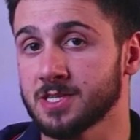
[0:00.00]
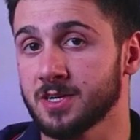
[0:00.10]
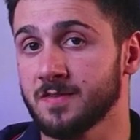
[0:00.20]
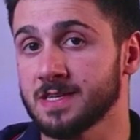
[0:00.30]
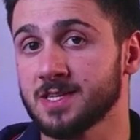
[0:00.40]

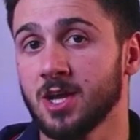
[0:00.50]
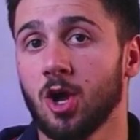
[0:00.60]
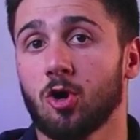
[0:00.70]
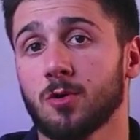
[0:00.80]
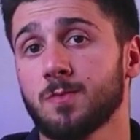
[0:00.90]
service,
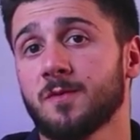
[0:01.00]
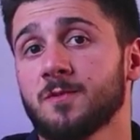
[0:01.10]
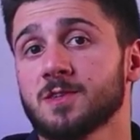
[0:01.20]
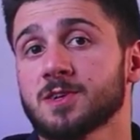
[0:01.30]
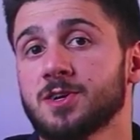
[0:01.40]
or
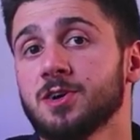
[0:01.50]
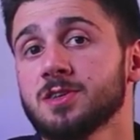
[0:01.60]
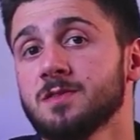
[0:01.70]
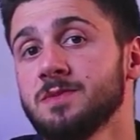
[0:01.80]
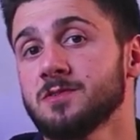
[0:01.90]
prefer to
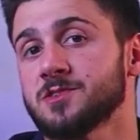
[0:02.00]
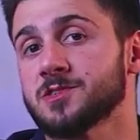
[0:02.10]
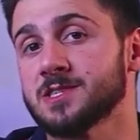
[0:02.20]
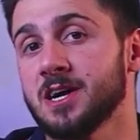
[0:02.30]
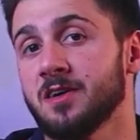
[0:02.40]
cook the meals
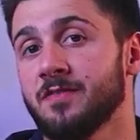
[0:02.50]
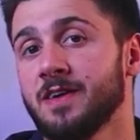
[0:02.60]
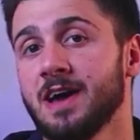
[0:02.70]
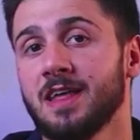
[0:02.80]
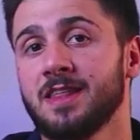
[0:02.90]
yourself,
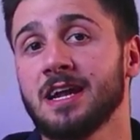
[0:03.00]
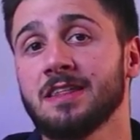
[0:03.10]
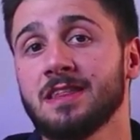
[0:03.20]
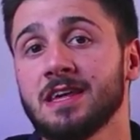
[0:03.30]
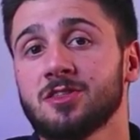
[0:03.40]
then I
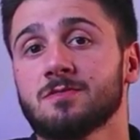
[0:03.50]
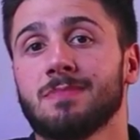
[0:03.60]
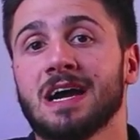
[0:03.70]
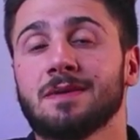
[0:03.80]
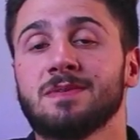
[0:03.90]
think there
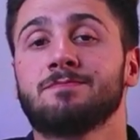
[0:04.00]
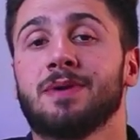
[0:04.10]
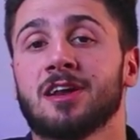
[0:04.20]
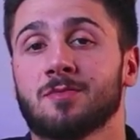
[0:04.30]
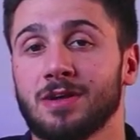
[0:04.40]
might be
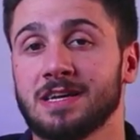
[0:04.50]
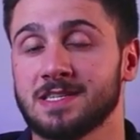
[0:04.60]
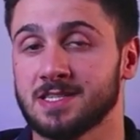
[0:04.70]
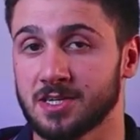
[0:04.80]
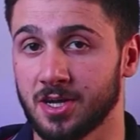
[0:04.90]
better
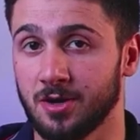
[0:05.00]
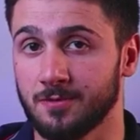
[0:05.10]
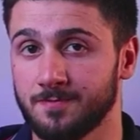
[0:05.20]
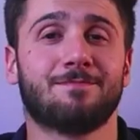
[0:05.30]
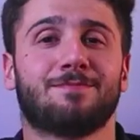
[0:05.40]
places to
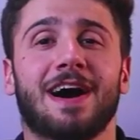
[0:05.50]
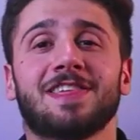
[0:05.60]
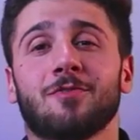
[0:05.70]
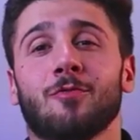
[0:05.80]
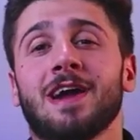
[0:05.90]
go. And
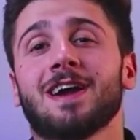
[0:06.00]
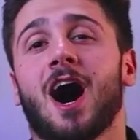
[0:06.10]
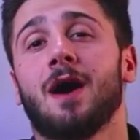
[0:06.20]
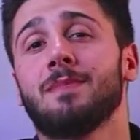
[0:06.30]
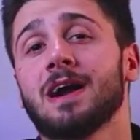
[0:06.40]
by the way,
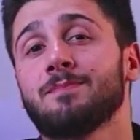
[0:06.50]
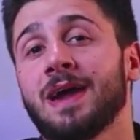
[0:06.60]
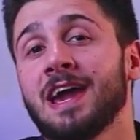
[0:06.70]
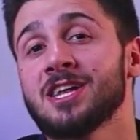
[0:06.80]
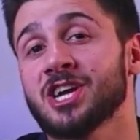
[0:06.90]
on my
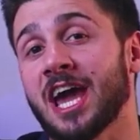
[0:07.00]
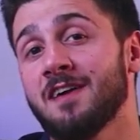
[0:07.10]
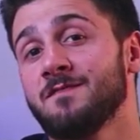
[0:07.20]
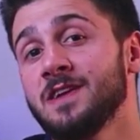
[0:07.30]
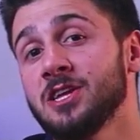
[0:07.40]
page, I
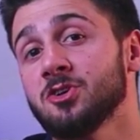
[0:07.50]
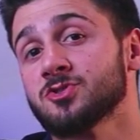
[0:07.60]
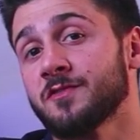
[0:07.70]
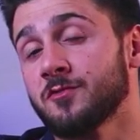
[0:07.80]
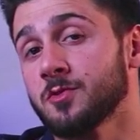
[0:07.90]
have
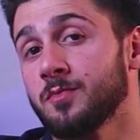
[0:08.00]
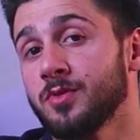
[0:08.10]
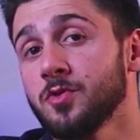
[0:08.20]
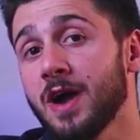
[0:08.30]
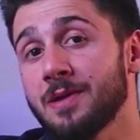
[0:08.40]
videos reviewing
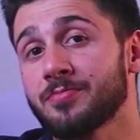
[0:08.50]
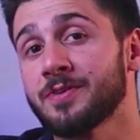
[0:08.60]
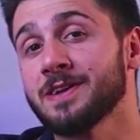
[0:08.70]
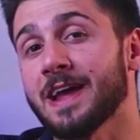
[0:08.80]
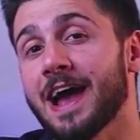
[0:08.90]
Blue
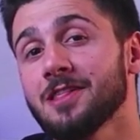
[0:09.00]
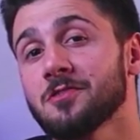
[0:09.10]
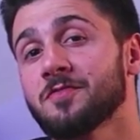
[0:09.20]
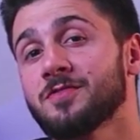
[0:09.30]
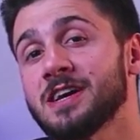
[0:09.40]
Apron,
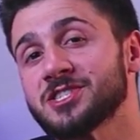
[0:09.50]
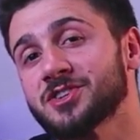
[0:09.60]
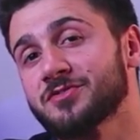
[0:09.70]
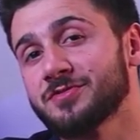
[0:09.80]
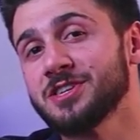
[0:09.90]
HelloFresh,
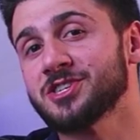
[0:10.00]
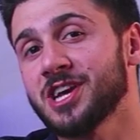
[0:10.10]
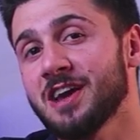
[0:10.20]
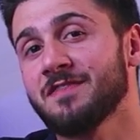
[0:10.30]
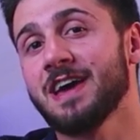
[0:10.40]
Green
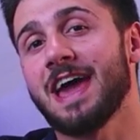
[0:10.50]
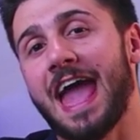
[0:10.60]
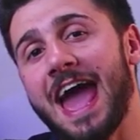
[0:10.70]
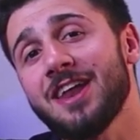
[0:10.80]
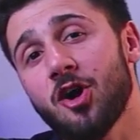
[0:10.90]
Chef,
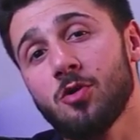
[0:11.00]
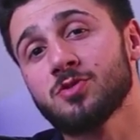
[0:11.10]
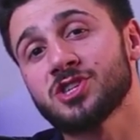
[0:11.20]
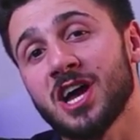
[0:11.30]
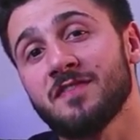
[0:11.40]
and Home
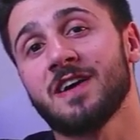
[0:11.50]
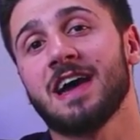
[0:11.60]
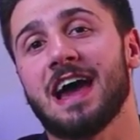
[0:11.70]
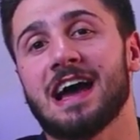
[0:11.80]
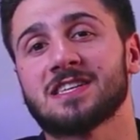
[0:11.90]
Chef
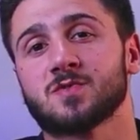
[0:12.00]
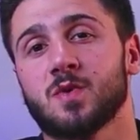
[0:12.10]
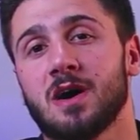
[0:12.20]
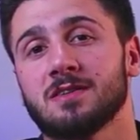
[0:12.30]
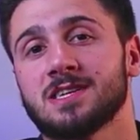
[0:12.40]
as
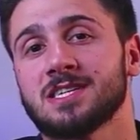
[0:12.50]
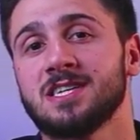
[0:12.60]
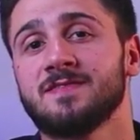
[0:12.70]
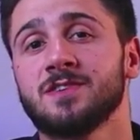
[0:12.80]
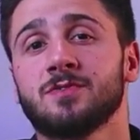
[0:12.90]
well to
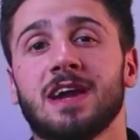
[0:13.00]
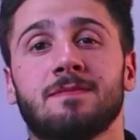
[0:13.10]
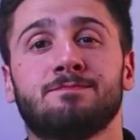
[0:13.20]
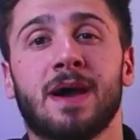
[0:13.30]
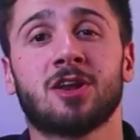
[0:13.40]
give you a
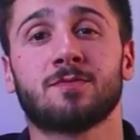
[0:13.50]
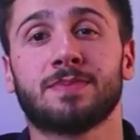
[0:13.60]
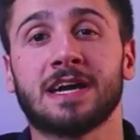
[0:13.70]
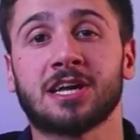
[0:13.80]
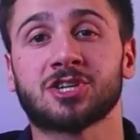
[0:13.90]
better
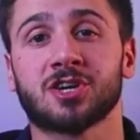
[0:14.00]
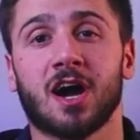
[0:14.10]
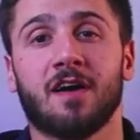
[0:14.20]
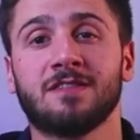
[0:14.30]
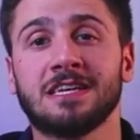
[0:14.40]
picture
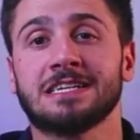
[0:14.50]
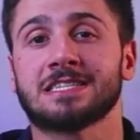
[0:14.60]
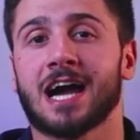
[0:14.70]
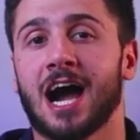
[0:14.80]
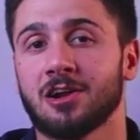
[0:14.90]
of the
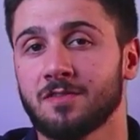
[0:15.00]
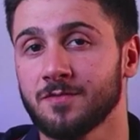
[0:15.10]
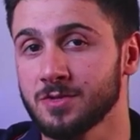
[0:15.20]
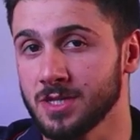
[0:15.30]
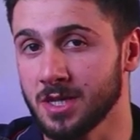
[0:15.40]
entire
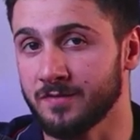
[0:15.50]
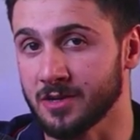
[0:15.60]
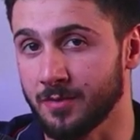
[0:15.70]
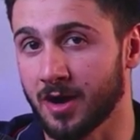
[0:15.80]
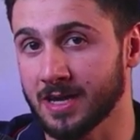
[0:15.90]
food
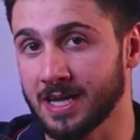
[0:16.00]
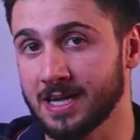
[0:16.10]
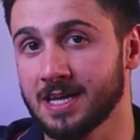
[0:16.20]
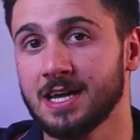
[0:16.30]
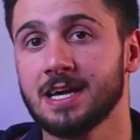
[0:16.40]
delivery
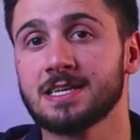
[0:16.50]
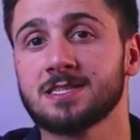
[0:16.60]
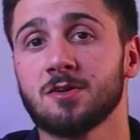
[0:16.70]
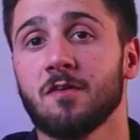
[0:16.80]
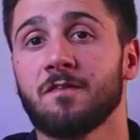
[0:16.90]
market.
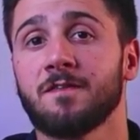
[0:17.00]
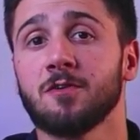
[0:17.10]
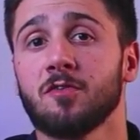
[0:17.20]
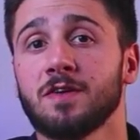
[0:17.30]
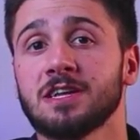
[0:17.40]
So
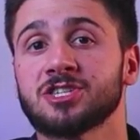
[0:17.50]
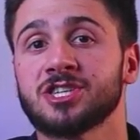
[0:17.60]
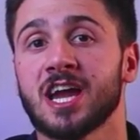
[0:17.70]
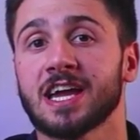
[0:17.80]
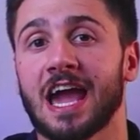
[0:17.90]
feel free to
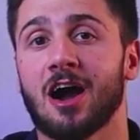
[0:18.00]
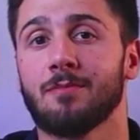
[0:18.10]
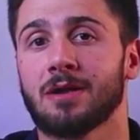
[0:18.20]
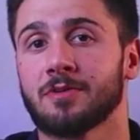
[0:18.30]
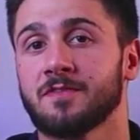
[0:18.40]
check out
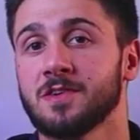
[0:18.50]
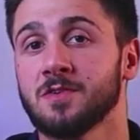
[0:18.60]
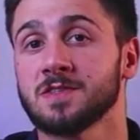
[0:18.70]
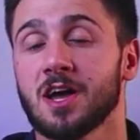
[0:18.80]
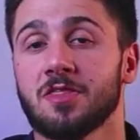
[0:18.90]
my
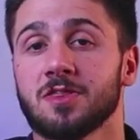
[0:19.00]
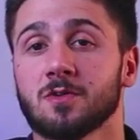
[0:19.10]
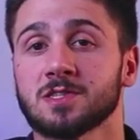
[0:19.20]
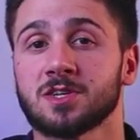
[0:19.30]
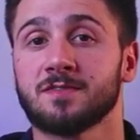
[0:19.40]
reviews on
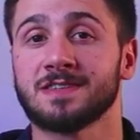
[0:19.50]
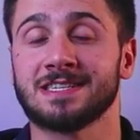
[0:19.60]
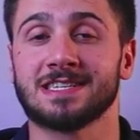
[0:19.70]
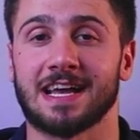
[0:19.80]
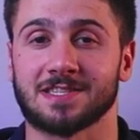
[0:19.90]
those
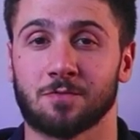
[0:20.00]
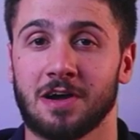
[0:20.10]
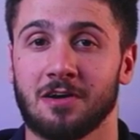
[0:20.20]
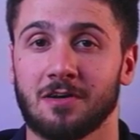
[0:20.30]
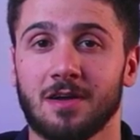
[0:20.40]
services as
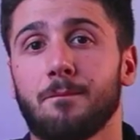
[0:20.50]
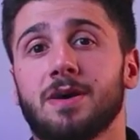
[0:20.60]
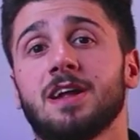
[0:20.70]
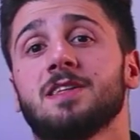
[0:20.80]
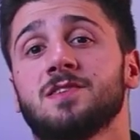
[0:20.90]
well.
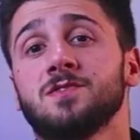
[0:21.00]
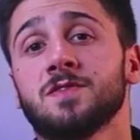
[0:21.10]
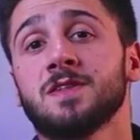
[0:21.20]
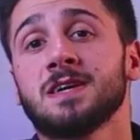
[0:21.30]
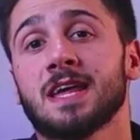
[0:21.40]
But I do
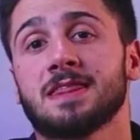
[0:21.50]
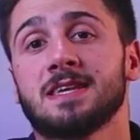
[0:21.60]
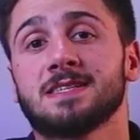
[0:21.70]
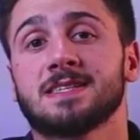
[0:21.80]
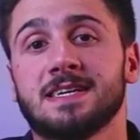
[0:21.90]
think that
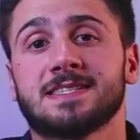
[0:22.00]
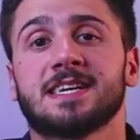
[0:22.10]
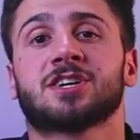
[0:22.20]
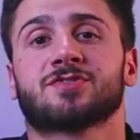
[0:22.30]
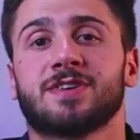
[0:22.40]
this is
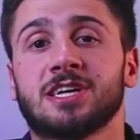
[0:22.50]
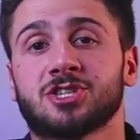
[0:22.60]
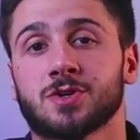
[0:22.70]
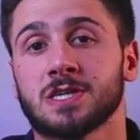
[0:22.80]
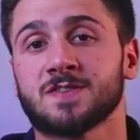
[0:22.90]
a great
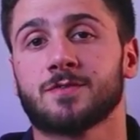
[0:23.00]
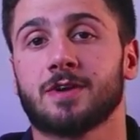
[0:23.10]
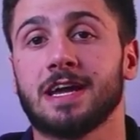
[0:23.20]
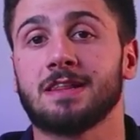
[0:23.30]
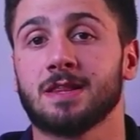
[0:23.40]
choice
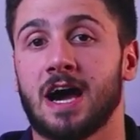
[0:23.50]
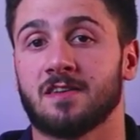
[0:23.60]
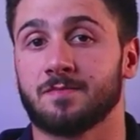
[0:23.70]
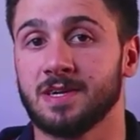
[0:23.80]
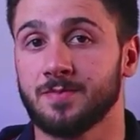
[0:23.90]
for a lot
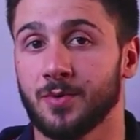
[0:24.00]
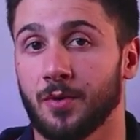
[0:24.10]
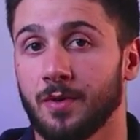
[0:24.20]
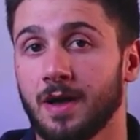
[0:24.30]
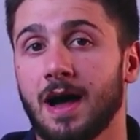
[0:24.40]
of
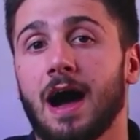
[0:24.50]
people.